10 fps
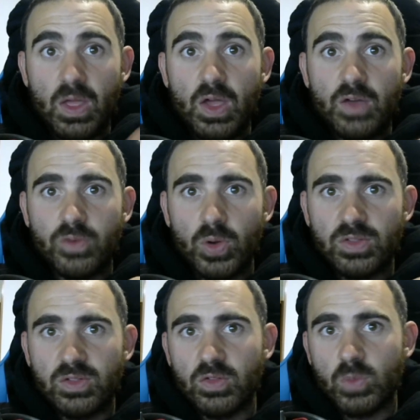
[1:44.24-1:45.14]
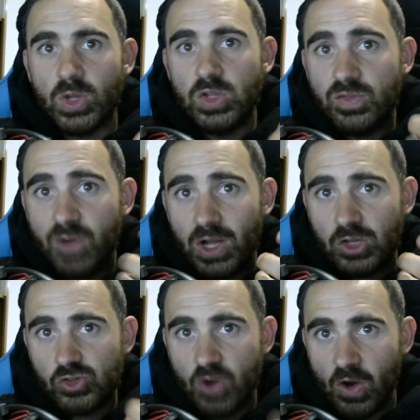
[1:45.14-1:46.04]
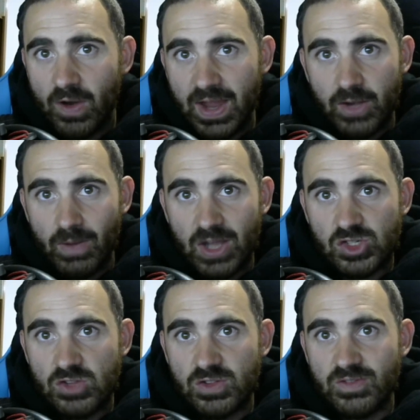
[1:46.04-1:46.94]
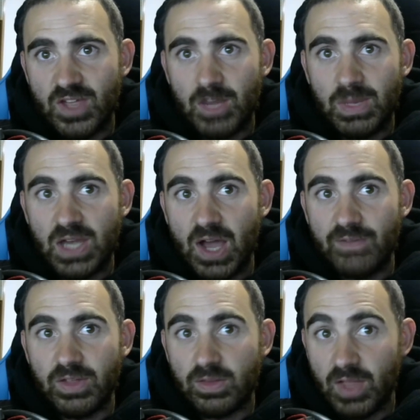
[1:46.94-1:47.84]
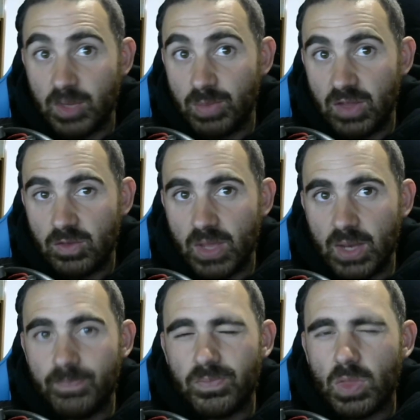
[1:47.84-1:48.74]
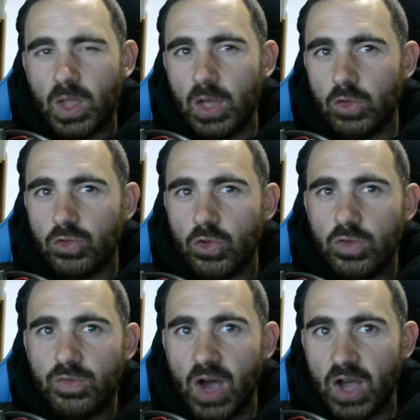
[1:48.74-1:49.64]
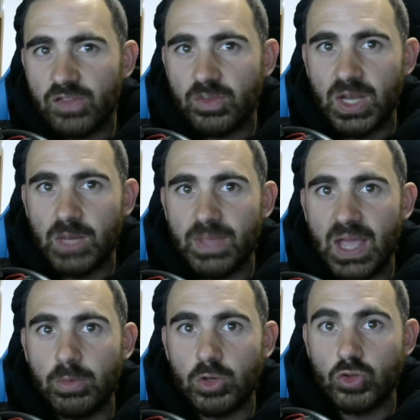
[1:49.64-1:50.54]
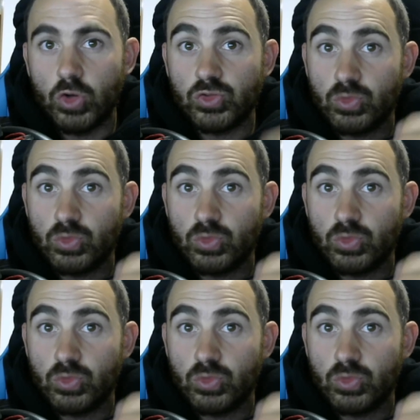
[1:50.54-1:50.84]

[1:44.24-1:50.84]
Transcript: For instance, when you fight stronger iterations of enemy Navis like Beastman, he's too fast for me to be able to dodge